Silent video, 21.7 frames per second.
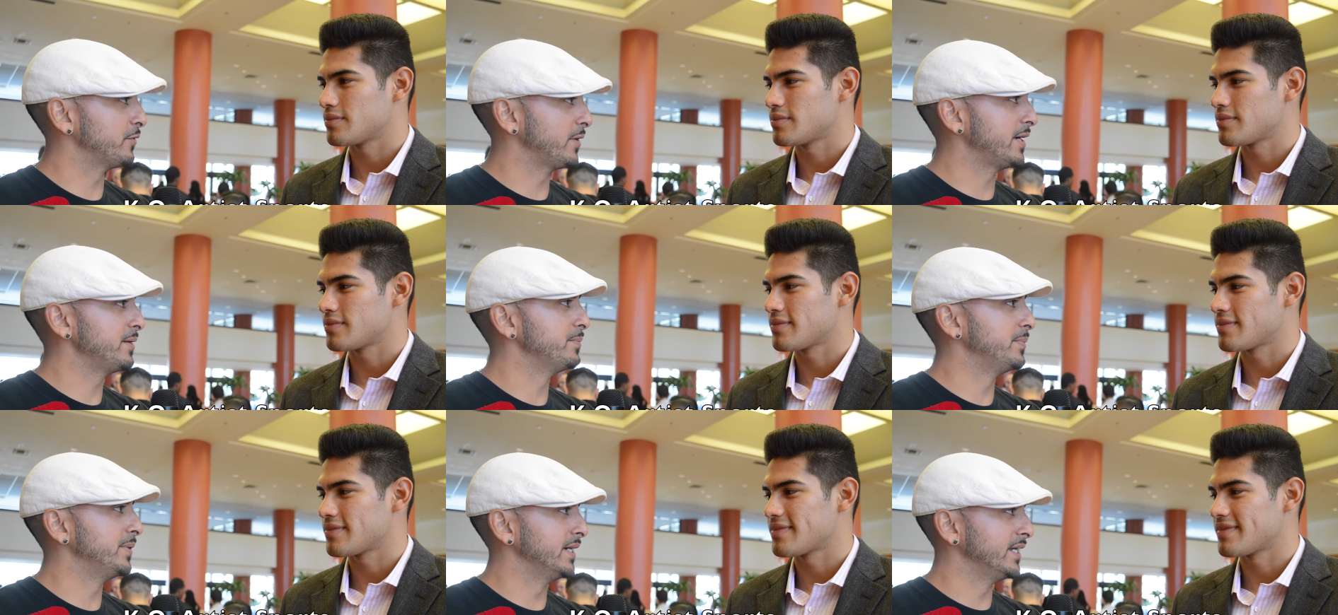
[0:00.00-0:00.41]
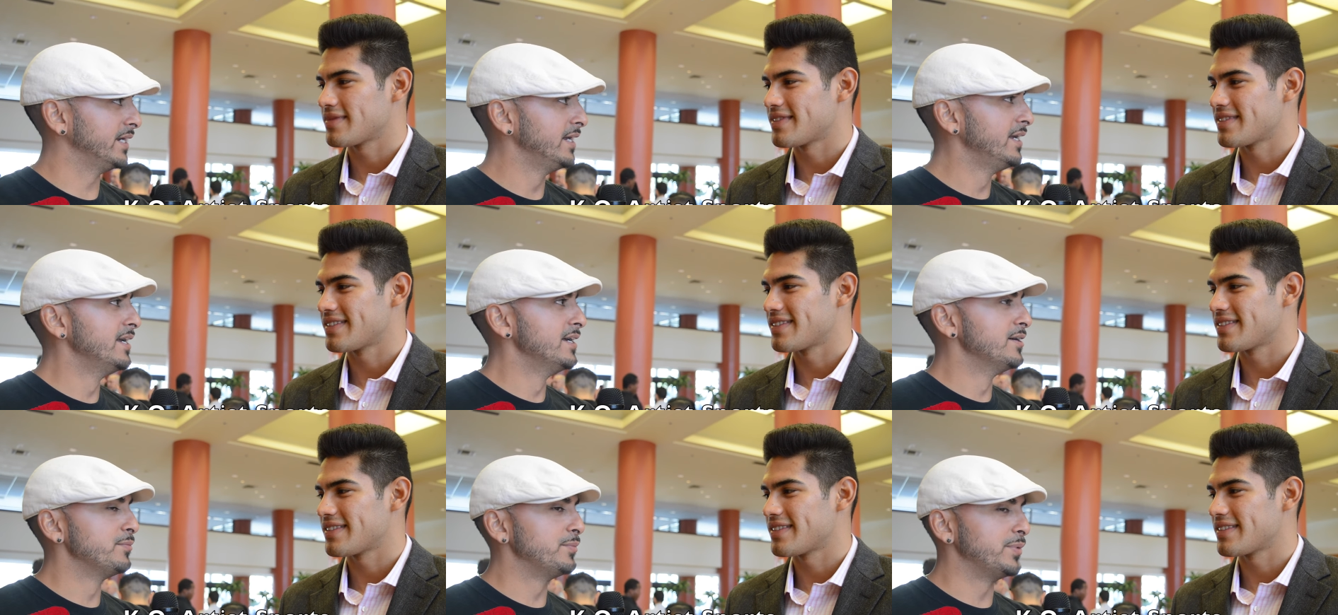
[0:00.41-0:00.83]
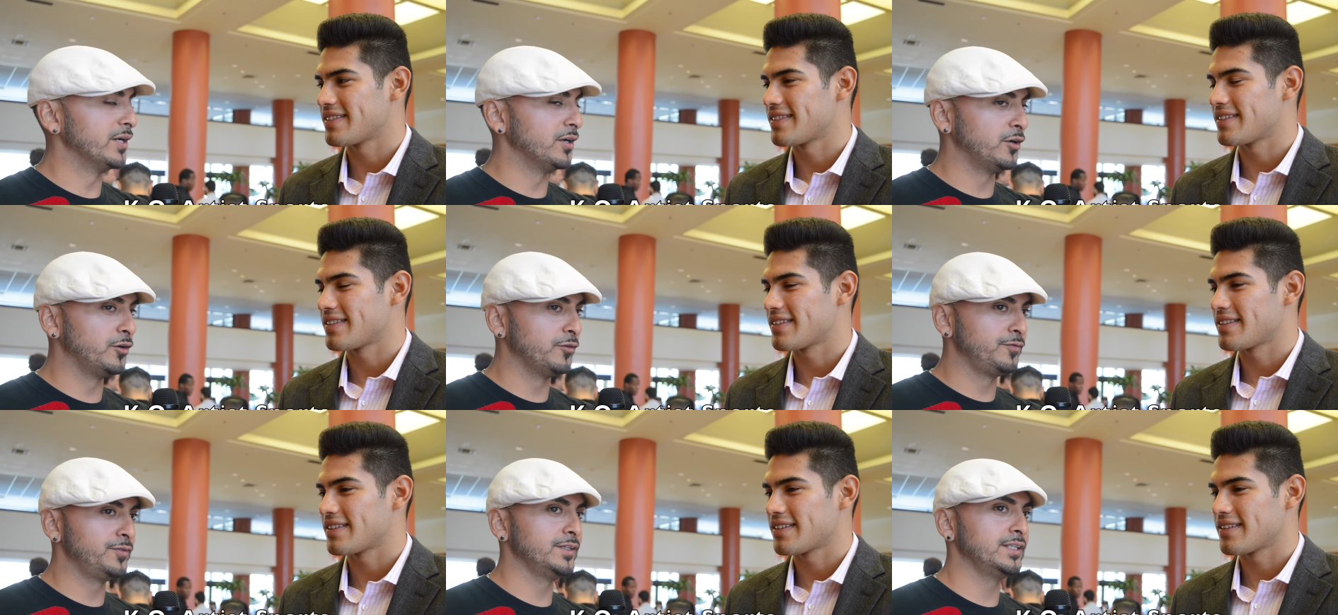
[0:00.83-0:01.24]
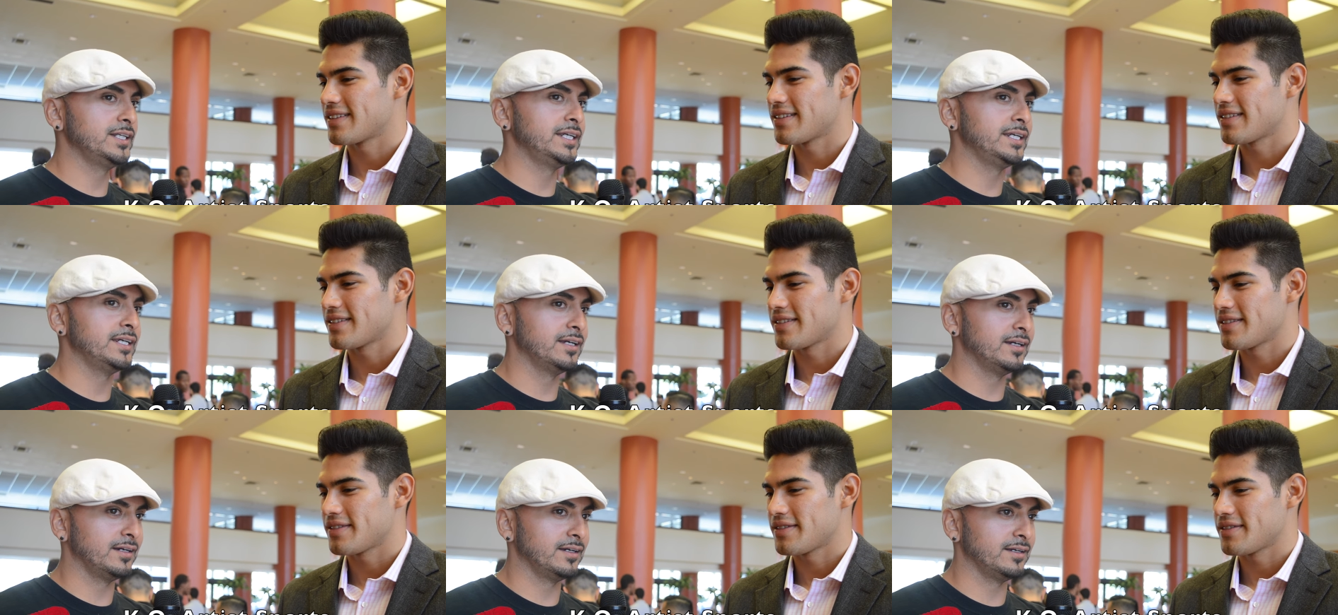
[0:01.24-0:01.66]
Speaker 1: right. But but
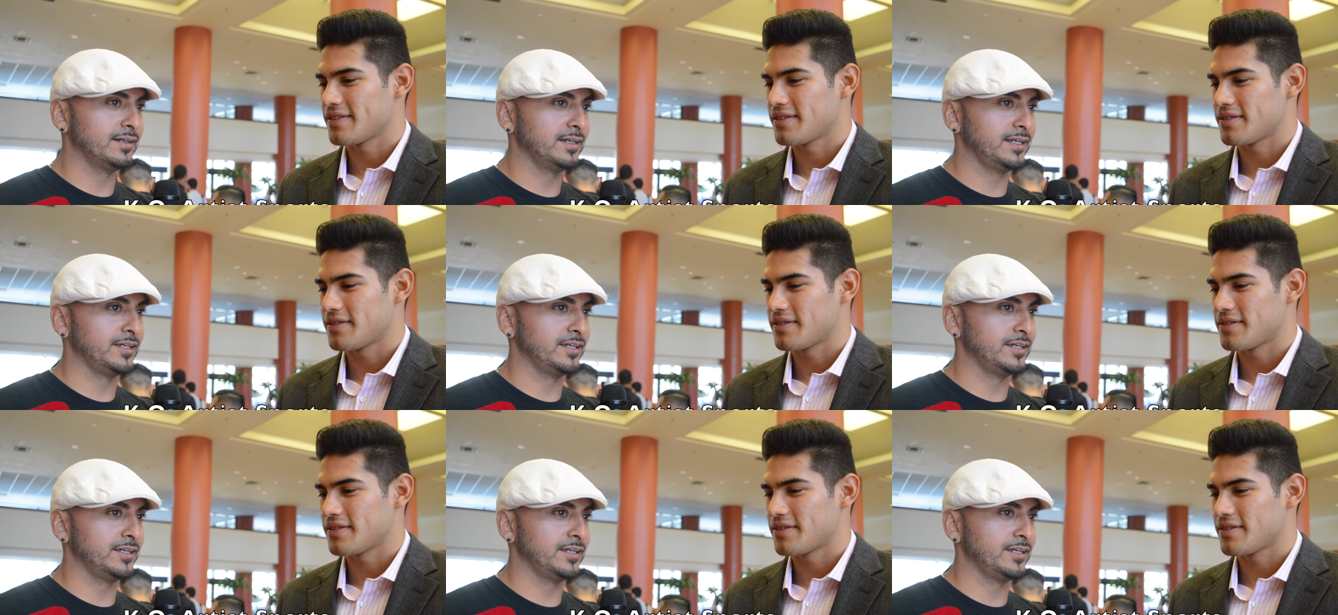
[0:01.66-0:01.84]
hopefully, uh,